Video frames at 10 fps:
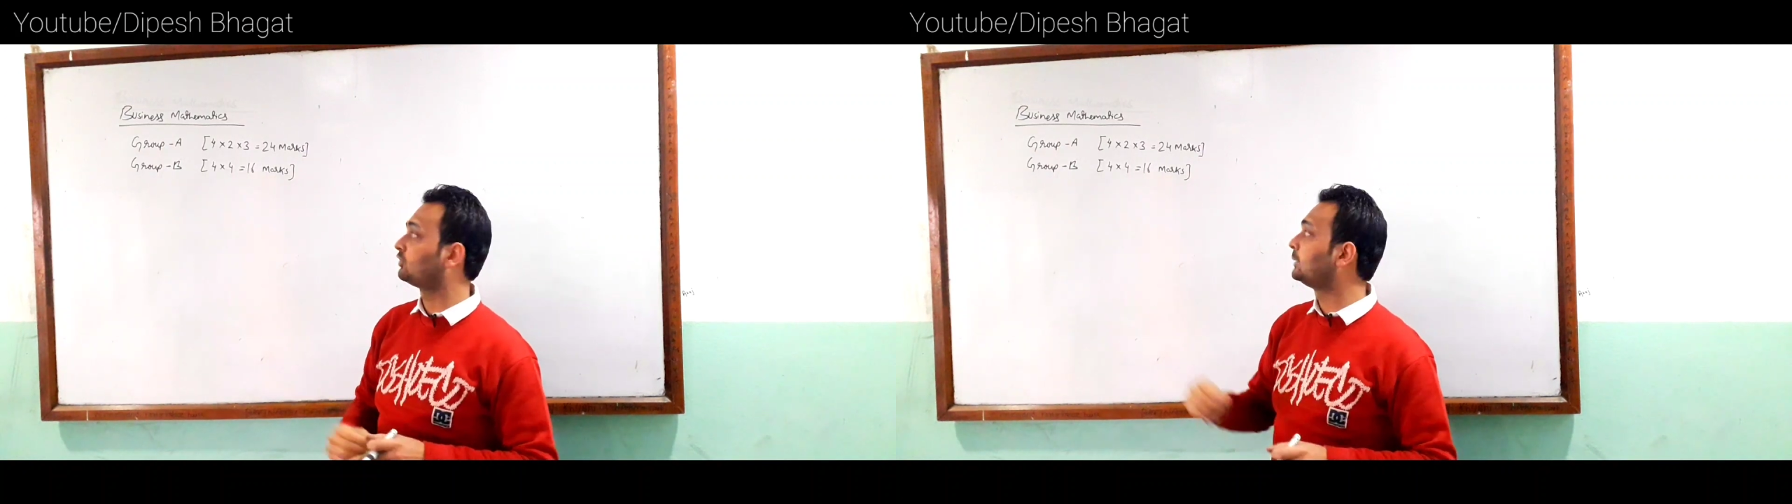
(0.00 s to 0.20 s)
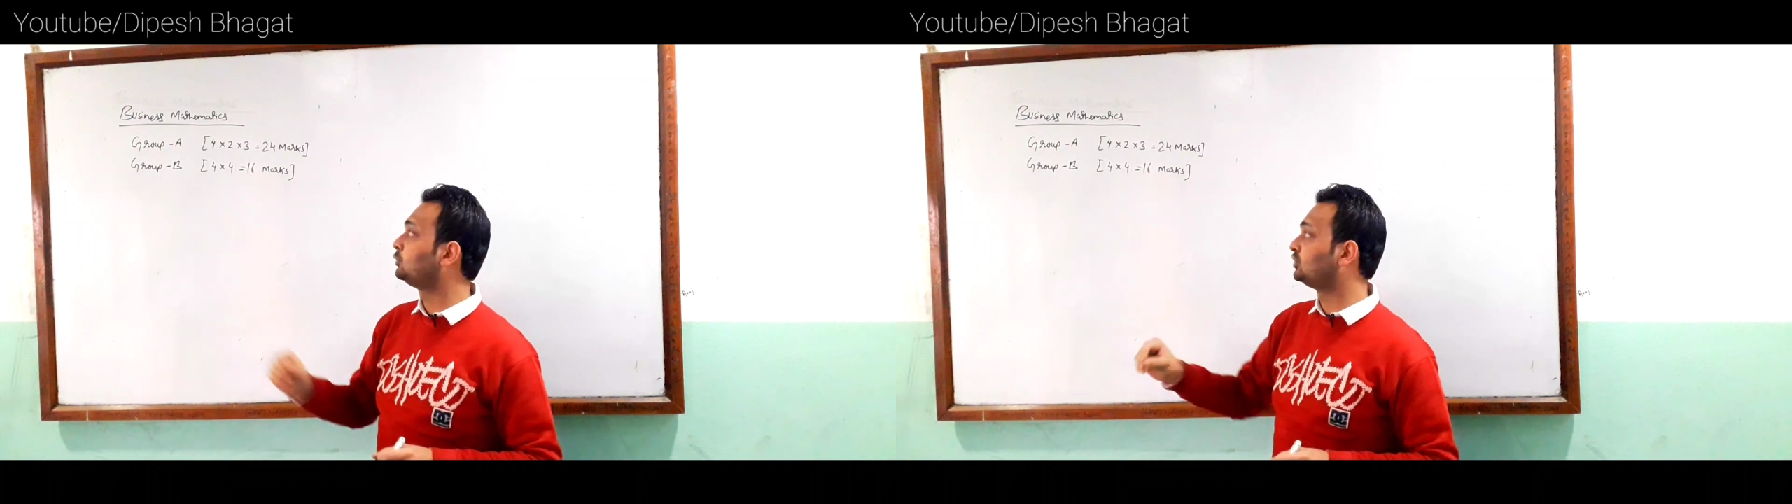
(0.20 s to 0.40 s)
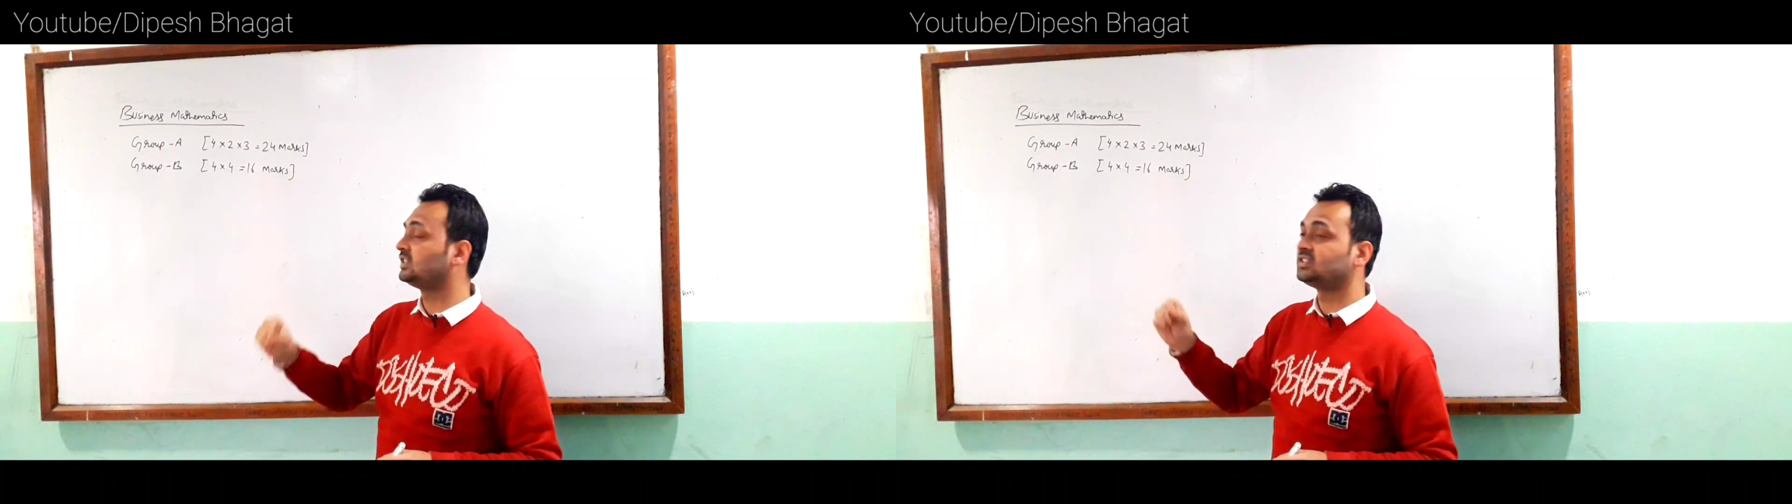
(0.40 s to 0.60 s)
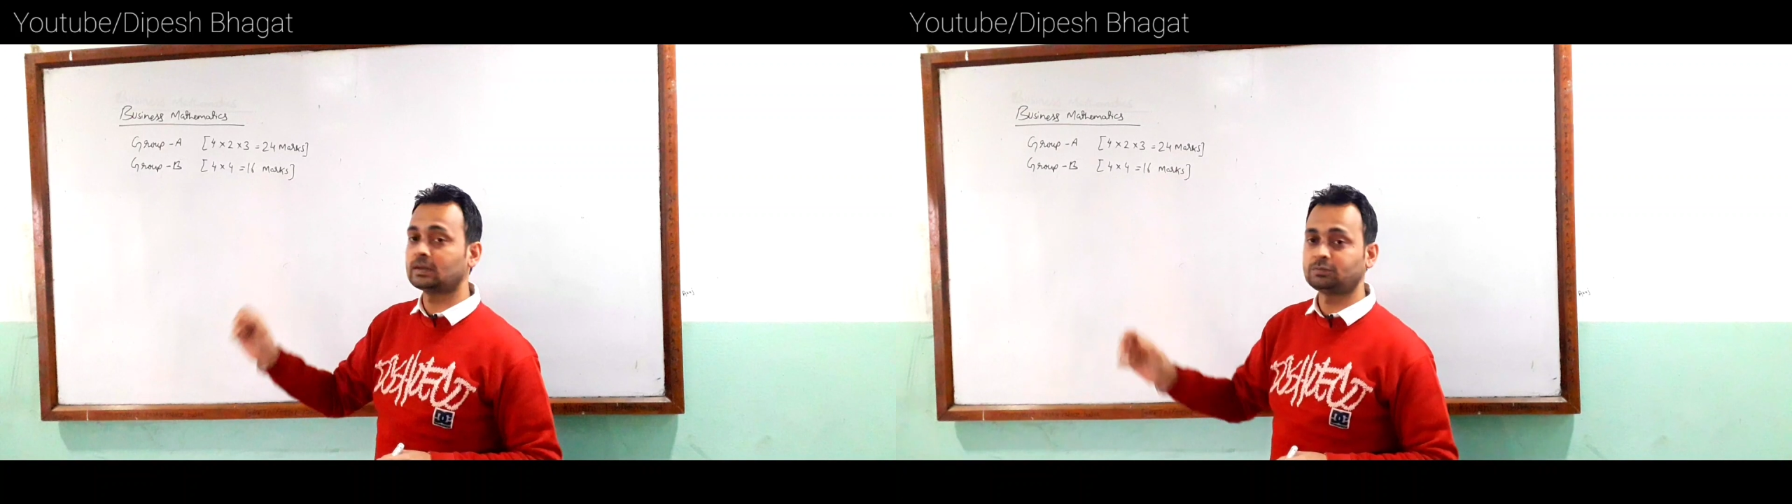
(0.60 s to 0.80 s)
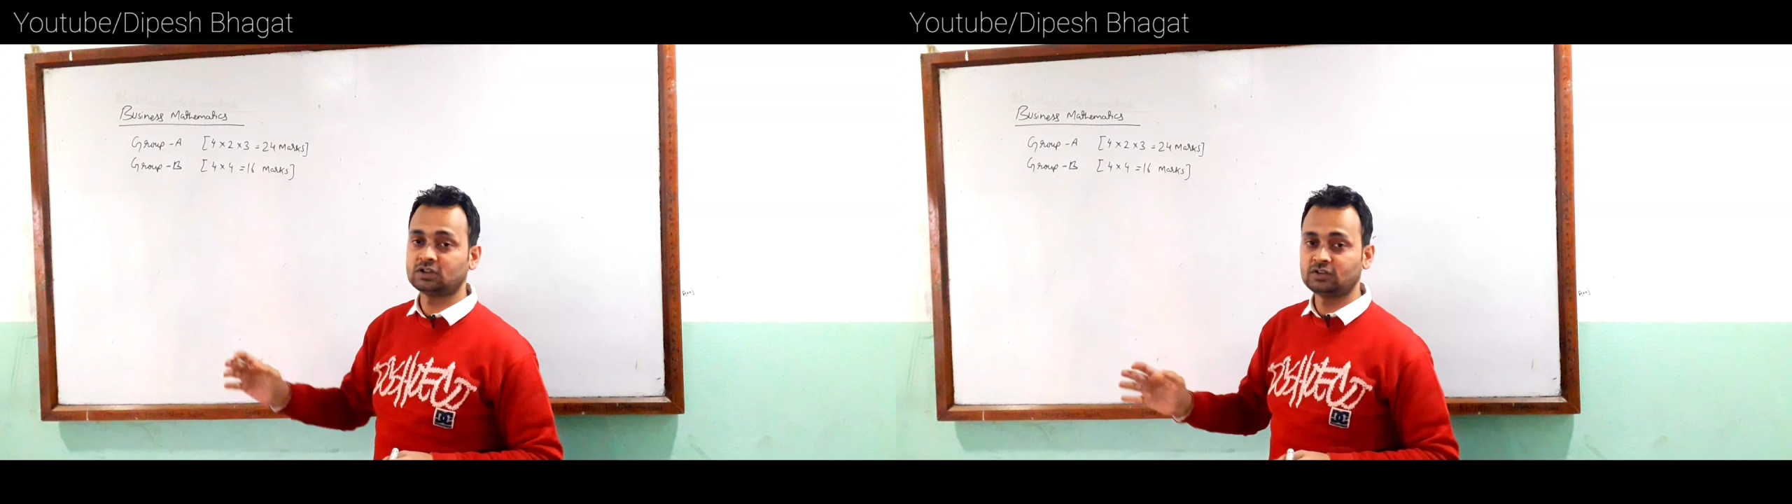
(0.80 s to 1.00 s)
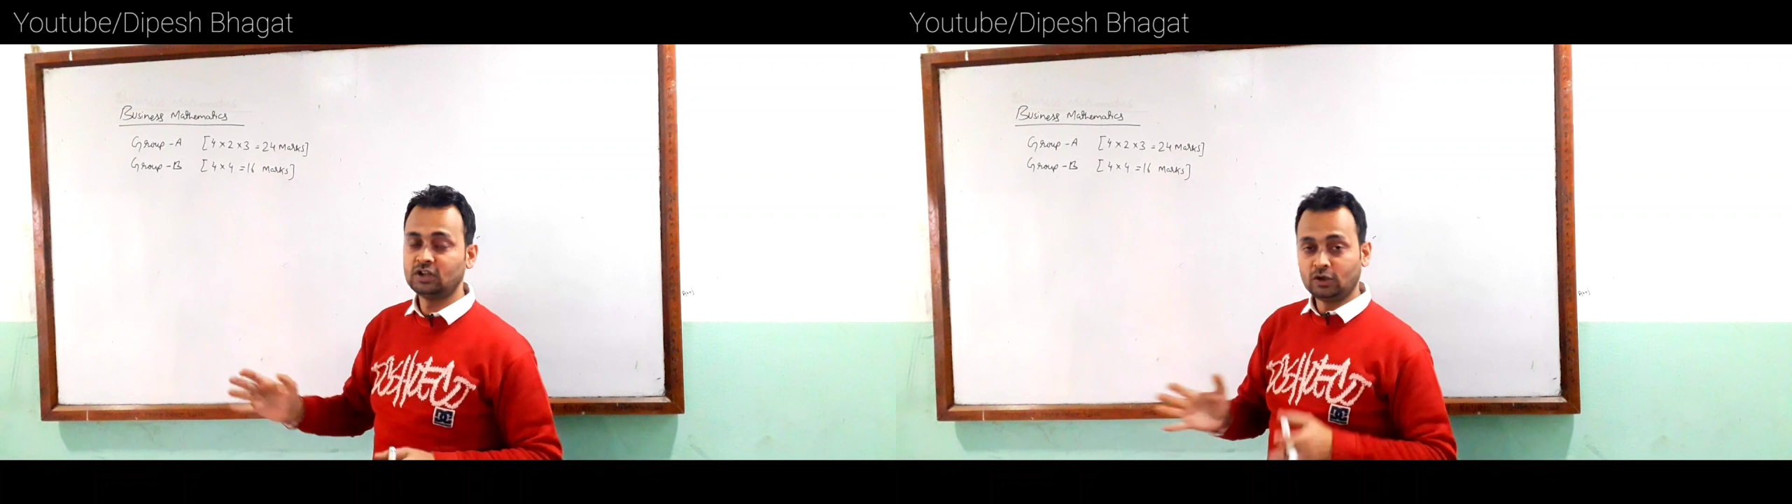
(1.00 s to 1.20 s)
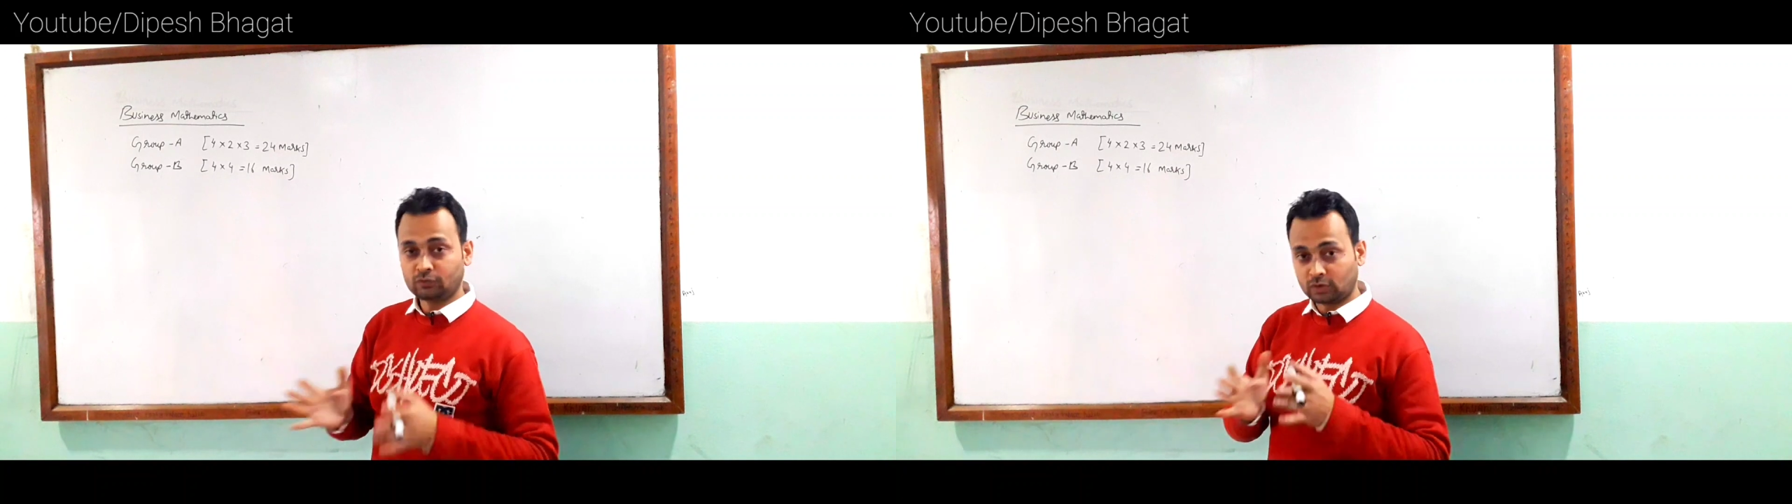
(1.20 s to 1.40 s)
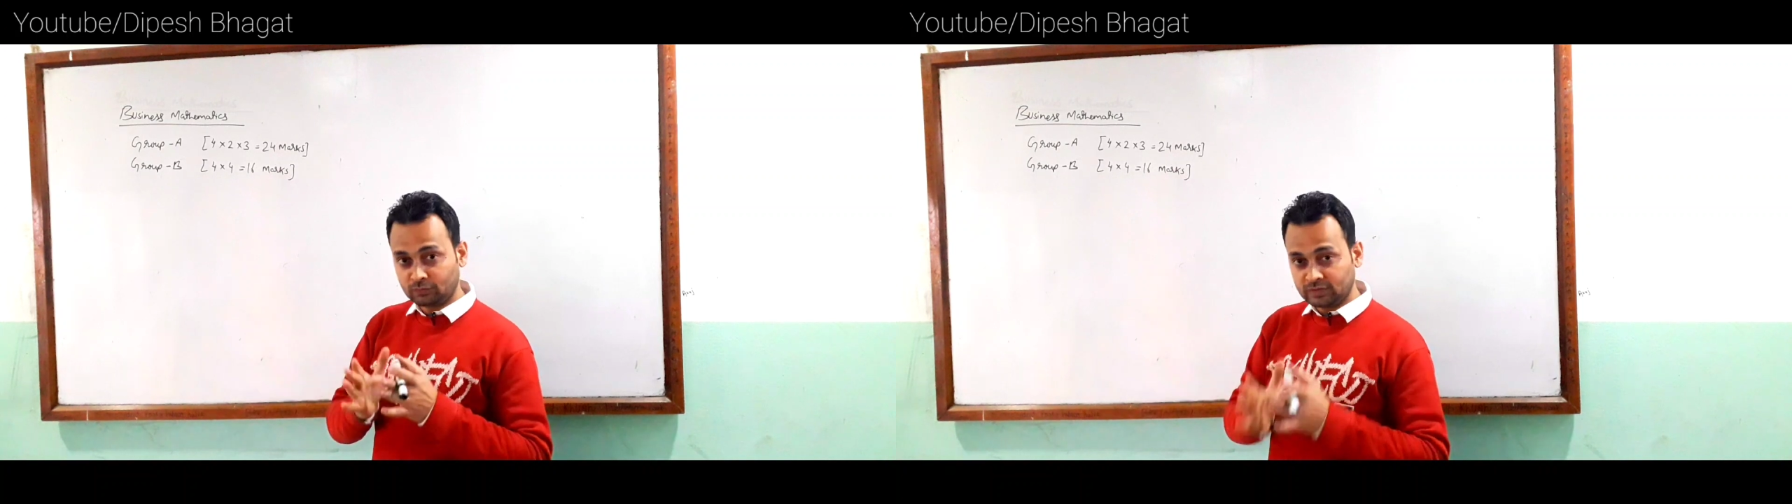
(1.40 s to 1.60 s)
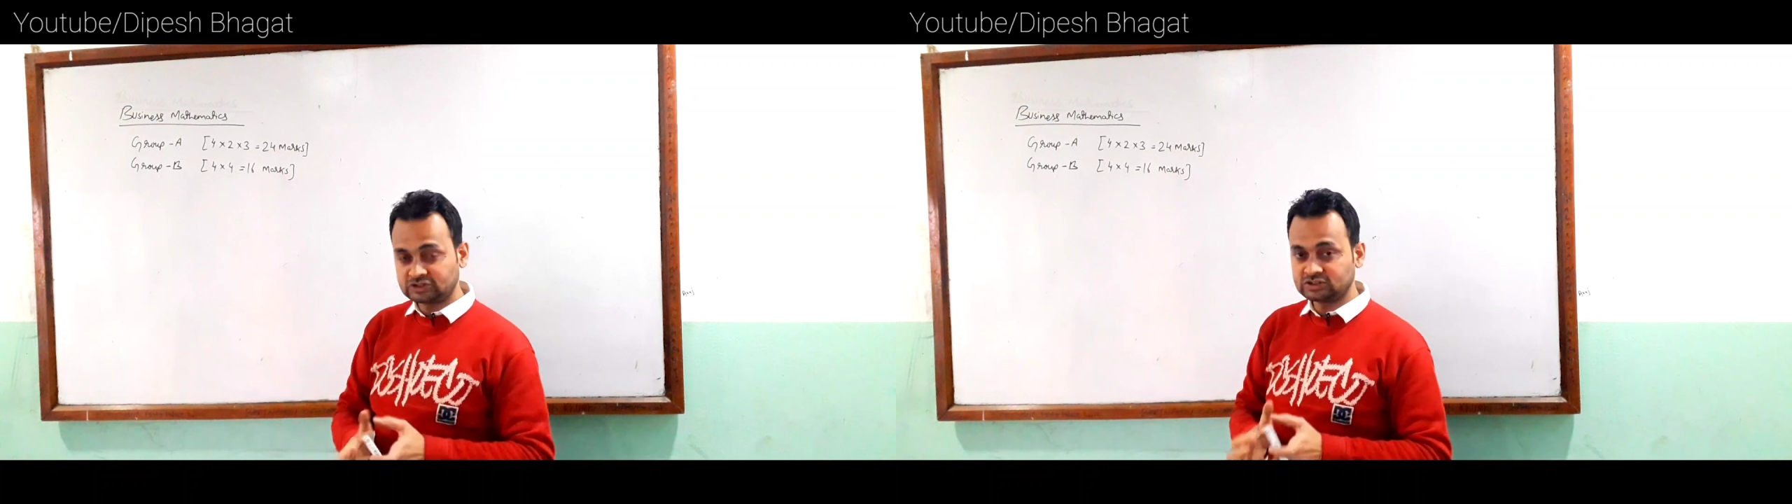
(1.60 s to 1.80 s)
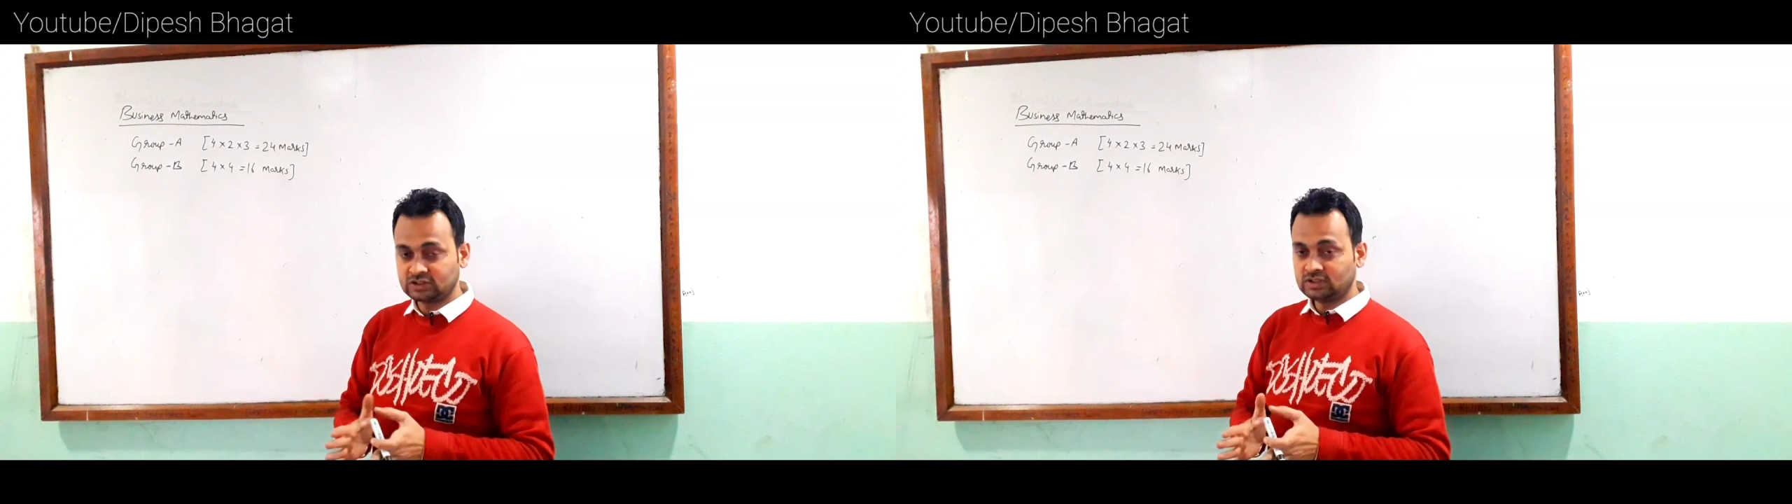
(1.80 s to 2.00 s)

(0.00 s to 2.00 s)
5 to 6 chapters from which